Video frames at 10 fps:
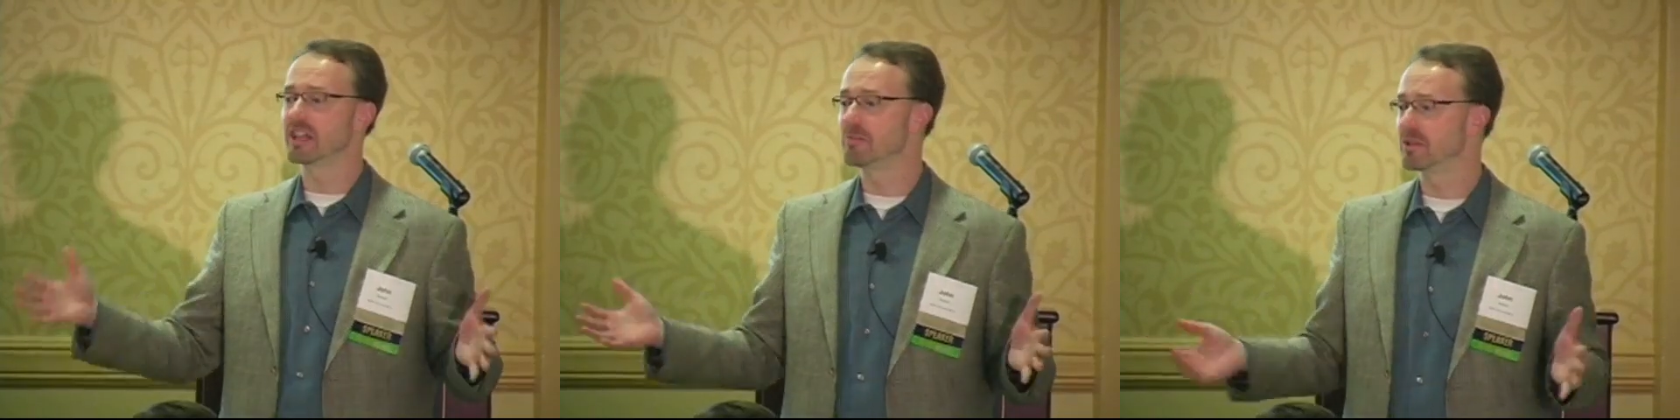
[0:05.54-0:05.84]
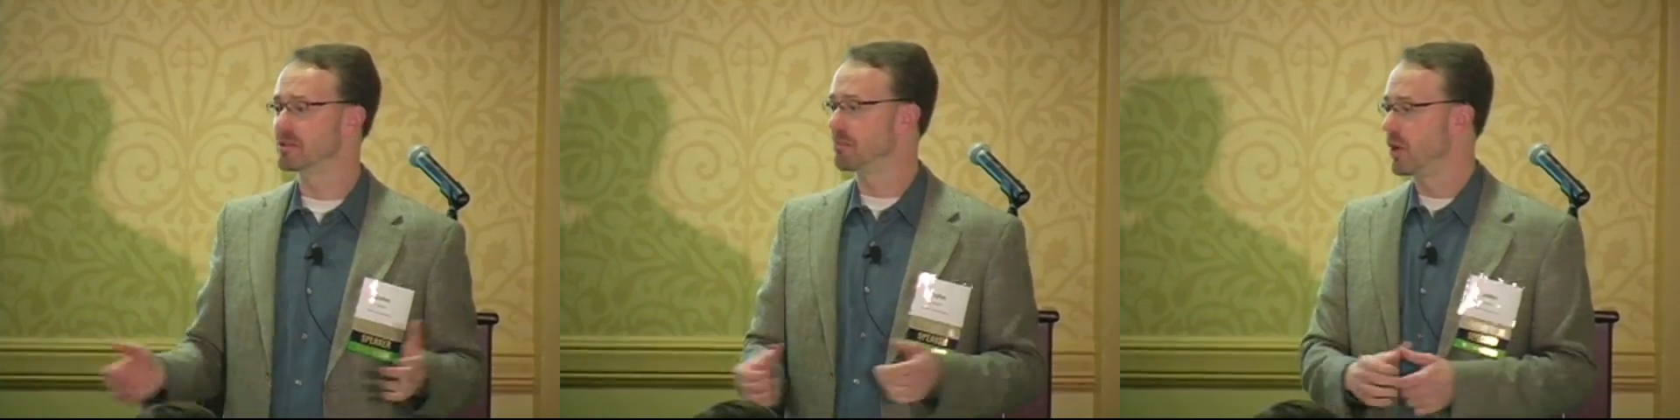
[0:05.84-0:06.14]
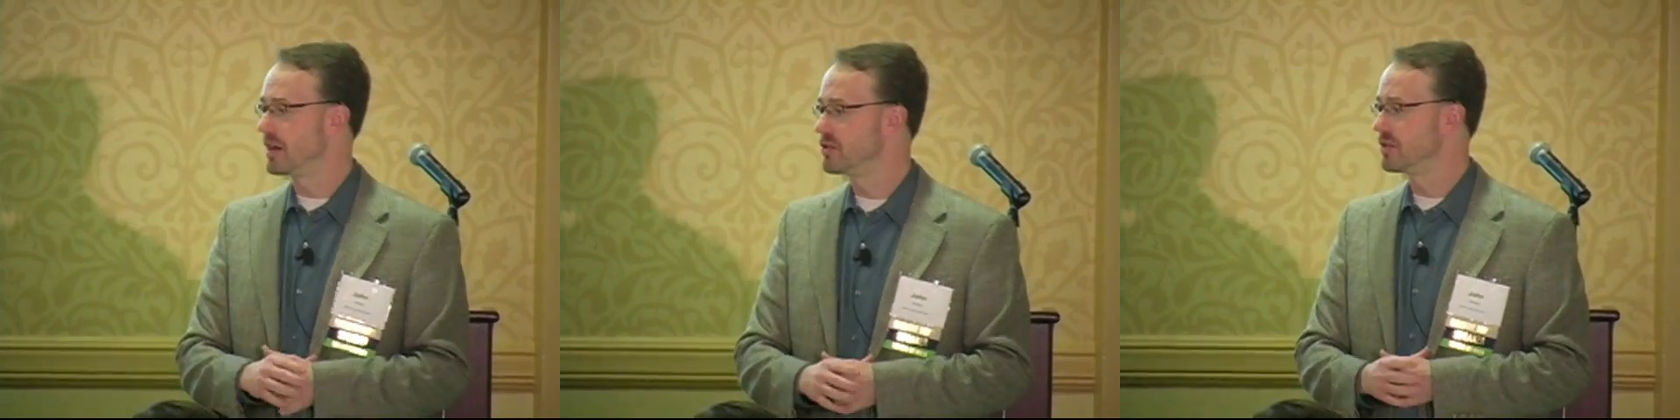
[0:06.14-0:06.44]
you keep it as
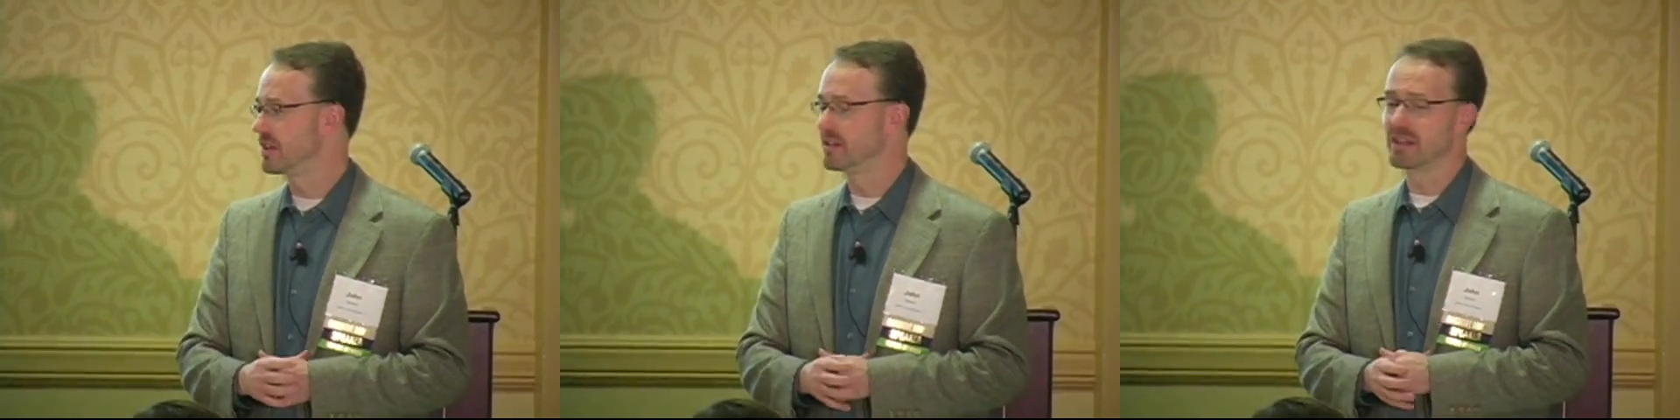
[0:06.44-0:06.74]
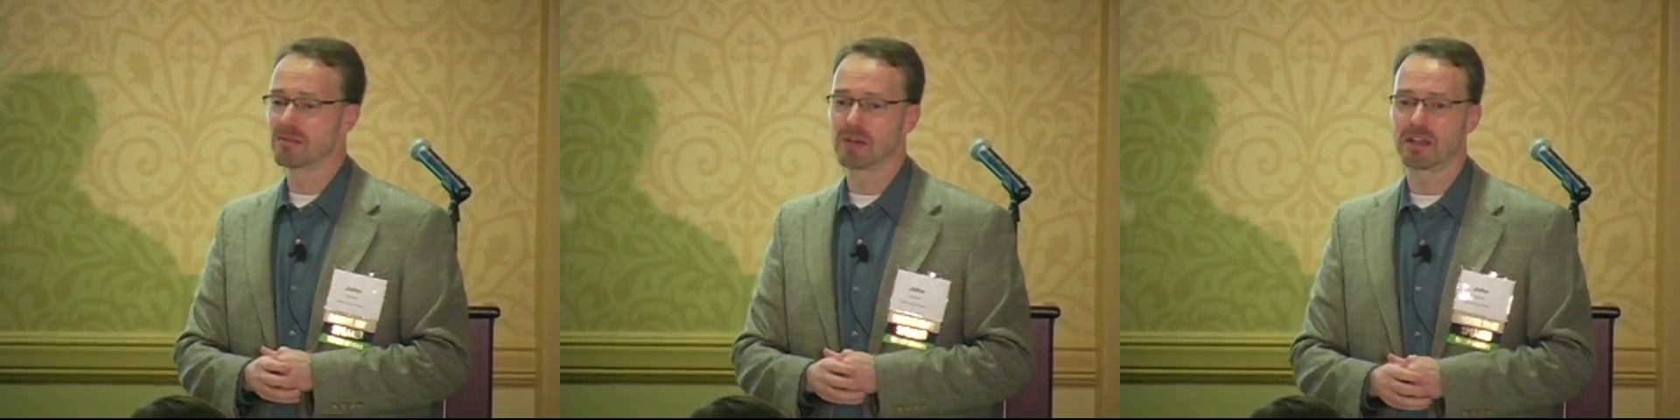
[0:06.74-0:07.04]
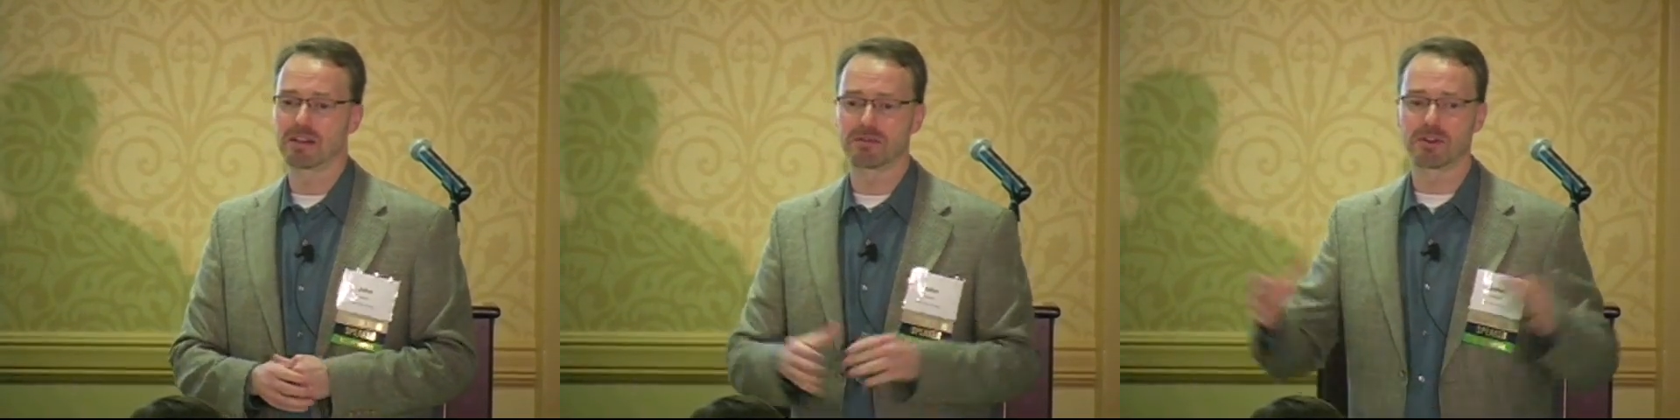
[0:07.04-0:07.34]
broad as you can think
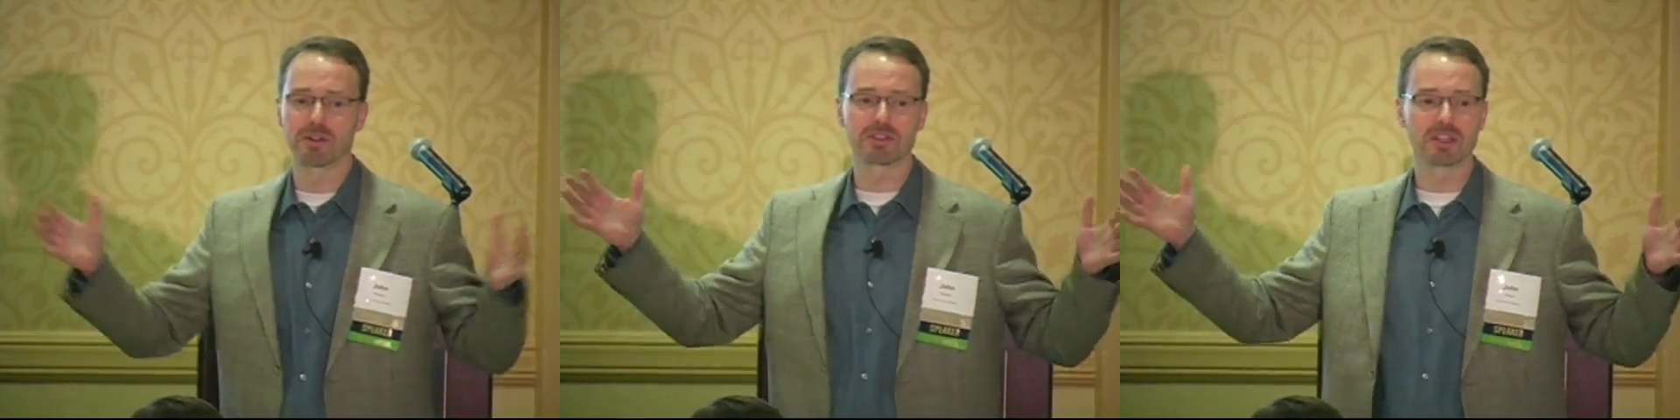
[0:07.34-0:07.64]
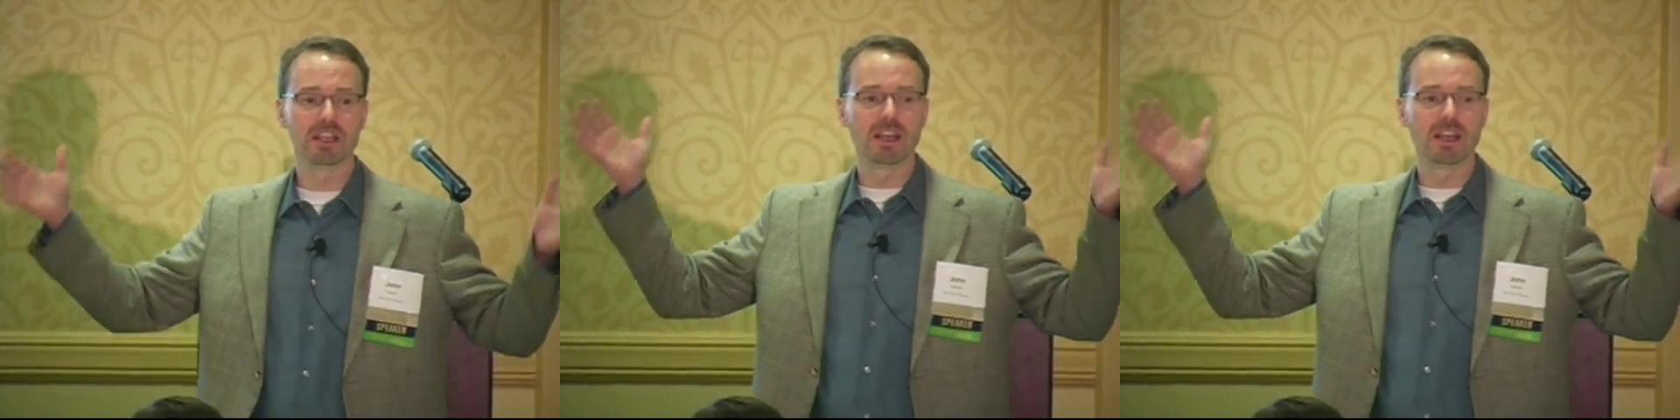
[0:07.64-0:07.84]
about it at first